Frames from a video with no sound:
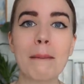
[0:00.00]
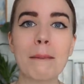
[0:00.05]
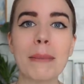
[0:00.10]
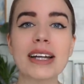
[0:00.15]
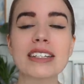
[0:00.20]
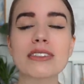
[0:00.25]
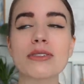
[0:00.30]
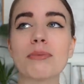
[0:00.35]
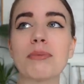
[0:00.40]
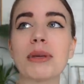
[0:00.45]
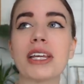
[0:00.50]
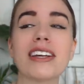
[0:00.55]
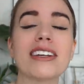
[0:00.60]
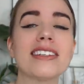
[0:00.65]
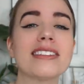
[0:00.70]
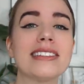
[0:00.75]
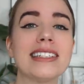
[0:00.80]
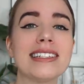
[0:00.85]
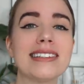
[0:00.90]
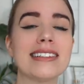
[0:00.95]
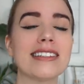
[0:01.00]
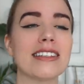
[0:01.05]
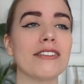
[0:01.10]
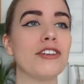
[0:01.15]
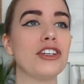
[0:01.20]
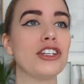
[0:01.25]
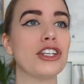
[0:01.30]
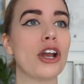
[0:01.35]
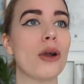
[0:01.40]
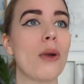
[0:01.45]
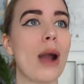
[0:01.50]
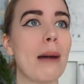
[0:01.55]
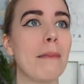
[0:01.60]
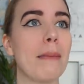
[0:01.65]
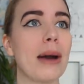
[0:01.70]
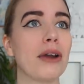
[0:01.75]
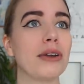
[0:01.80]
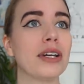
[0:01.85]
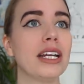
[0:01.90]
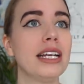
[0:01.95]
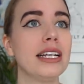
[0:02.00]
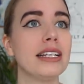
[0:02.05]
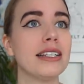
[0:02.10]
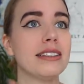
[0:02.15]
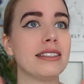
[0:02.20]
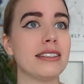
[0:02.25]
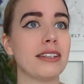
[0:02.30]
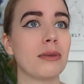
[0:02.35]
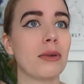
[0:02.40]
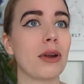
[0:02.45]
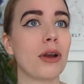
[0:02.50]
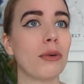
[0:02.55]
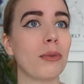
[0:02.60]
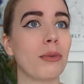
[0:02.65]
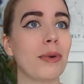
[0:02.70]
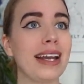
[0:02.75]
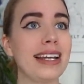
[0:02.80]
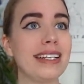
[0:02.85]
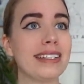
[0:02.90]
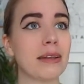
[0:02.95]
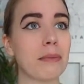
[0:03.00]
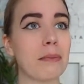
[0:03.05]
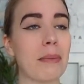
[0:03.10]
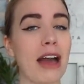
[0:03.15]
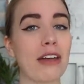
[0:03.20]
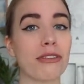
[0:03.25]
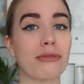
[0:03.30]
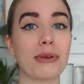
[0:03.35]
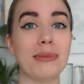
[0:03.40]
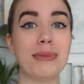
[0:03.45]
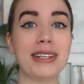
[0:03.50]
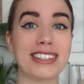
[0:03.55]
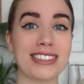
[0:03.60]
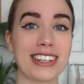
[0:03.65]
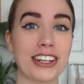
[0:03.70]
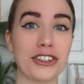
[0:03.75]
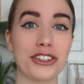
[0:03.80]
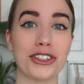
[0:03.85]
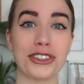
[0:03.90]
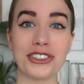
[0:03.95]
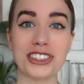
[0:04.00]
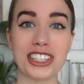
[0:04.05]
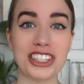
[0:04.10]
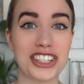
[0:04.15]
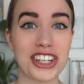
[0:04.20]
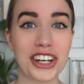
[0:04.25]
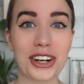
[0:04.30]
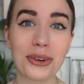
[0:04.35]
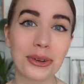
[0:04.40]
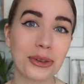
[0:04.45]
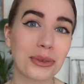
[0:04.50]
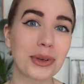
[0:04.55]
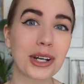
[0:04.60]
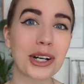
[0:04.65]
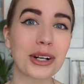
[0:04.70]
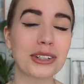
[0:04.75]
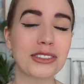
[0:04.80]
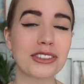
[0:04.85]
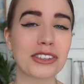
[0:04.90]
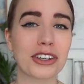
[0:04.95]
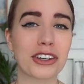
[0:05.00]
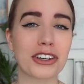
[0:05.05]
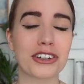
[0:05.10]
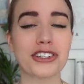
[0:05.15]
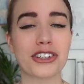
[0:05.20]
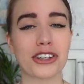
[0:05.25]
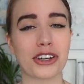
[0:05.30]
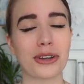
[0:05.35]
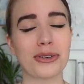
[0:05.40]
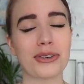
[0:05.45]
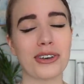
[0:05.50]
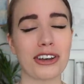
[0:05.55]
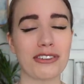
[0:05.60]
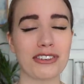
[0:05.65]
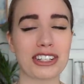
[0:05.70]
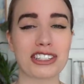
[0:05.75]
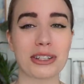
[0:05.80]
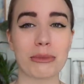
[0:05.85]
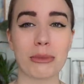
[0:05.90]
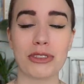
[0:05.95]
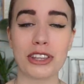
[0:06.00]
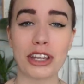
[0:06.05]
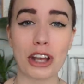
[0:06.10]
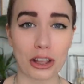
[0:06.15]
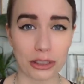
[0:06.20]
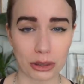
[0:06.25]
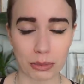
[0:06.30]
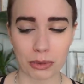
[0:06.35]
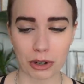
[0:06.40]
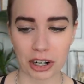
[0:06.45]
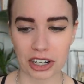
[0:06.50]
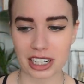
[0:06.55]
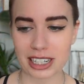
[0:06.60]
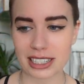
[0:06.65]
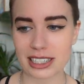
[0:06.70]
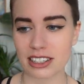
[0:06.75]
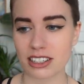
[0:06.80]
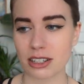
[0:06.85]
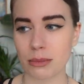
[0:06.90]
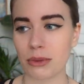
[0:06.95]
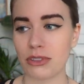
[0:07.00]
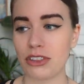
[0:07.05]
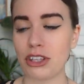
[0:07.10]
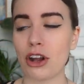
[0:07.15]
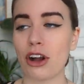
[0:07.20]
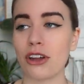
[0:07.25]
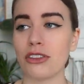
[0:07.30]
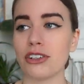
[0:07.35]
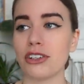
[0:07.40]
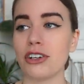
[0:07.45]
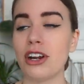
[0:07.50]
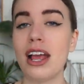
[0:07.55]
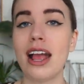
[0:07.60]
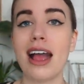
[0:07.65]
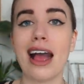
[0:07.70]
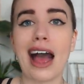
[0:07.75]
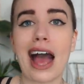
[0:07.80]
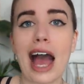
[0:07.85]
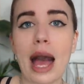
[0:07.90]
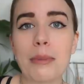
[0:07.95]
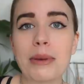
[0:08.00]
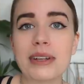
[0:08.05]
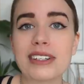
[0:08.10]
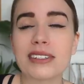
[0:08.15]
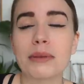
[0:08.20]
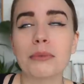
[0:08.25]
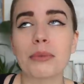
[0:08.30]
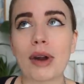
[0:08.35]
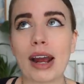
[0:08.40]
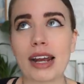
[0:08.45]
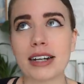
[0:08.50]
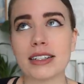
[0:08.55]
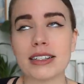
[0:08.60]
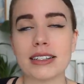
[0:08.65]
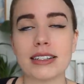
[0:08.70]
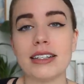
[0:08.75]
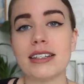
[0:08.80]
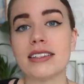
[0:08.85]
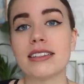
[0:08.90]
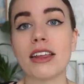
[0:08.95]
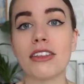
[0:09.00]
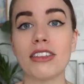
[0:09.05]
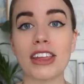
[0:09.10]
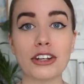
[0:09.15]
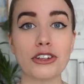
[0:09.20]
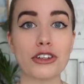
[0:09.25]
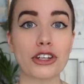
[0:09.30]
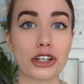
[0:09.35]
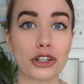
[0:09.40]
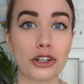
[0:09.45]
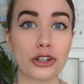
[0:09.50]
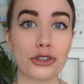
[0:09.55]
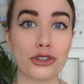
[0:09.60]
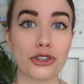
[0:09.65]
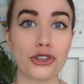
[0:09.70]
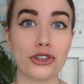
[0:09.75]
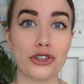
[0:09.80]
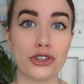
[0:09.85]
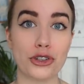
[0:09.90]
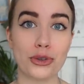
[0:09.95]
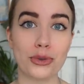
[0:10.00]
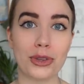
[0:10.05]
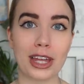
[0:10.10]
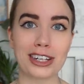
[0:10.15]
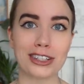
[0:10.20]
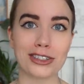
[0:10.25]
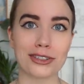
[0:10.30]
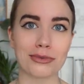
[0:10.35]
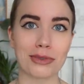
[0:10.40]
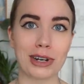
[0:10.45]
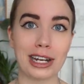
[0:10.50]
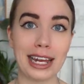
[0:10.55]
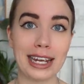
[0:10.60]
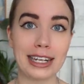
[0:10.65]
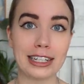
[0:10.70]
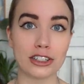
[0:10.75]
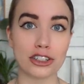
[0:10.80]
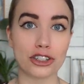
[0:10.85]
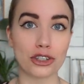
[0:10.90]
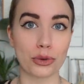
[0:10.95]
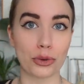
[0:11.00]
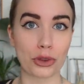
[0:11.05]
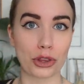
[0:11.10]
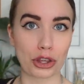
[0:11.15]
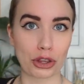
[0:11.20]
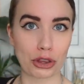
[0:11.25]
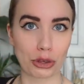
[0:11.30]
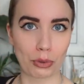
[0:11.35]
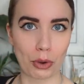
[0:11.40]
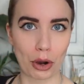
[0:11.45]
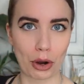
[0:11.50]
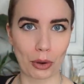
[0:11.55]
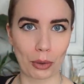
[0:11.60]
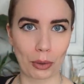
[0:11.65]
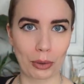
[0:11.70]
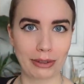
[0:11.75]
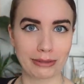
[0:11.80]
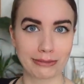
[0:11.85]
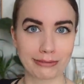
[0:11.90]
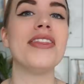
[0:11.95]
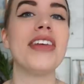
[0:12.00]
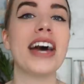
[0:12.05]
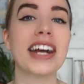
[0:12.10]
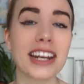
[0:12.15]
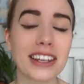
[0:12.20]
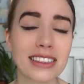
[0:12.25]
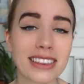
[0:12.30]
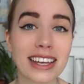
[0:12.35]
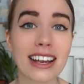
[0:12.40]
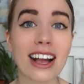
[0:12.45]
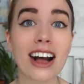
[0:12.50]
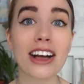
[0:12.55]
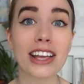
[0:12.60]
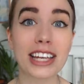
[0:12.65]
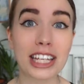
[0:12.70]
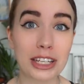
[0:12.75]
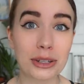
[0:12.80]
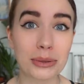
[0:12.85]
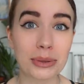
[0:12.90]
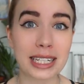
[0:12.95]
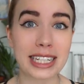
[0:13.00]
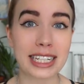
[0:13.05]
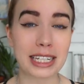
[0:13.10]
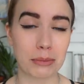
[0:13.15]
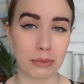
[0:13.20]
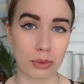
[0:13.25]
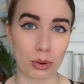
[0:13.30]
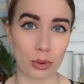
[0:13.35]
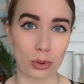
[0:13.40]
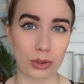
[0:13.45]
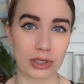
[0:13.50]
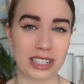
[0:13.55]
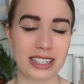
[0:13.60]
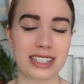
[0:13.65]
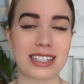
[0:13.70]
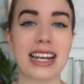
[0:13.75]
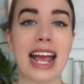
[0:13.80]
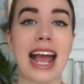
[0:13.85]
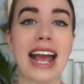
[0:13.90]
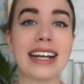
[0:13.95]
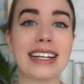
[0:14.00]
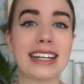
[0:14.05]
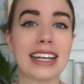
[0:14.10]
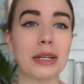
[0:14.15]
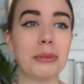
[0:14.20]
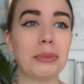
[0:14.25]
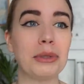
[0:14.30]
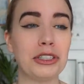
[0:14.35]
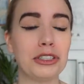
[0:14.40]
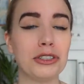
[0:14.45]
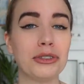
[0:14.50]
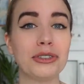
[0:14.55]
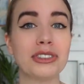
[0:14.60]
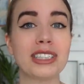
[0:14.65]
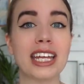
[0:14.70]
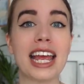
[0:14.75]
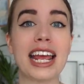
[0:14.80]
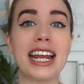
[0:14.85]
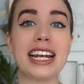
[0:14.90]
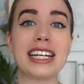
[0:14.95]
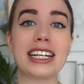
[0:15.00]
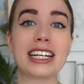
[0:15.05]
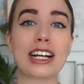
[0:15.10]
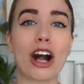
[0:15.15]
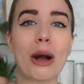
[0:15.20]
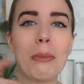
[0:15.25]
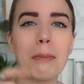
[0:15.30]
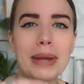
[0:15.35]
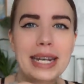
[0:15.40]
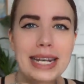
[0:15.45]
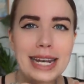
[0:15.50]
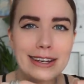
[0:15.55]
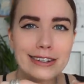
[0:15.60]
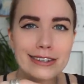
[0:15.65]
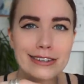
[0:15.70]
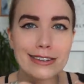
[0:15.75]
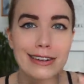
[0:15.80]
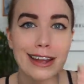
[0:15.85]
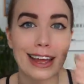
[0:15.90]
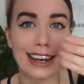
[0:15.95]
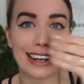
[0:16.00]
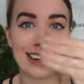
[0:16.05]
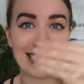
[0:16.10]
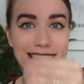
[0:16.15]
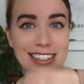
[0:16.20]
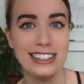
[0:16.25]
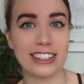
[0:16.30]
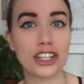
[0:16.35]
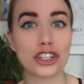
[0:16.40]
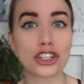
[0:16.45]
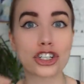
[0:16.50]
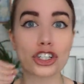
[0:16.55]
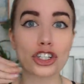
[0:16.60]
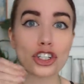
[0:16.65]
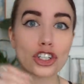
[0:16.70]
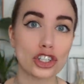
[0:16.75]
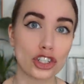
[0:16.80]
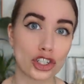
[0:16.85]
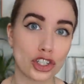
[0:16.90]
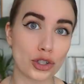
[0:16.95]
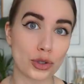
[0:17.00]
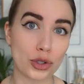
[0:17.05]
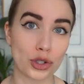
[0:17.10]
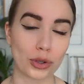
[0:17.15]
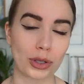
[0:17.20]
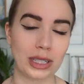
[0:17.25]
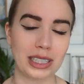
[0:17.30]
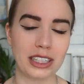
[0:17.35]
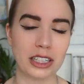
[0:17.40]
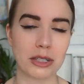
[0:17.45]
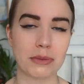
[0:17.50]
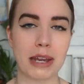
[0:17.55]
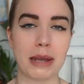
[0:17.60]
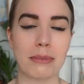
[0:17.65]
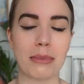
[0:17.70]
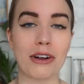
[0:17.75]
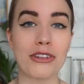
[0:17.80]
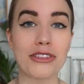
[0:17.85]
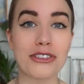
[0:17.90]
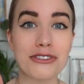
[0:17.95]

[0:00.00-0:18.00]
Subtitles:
But because this is a video about zero waste bathroom essentials in general, we're also going to go over some of the other products and some of the other habits and practices that you can also do that is related to the throne, that I think are equally important and can be used in combination and in addition to toilet paper.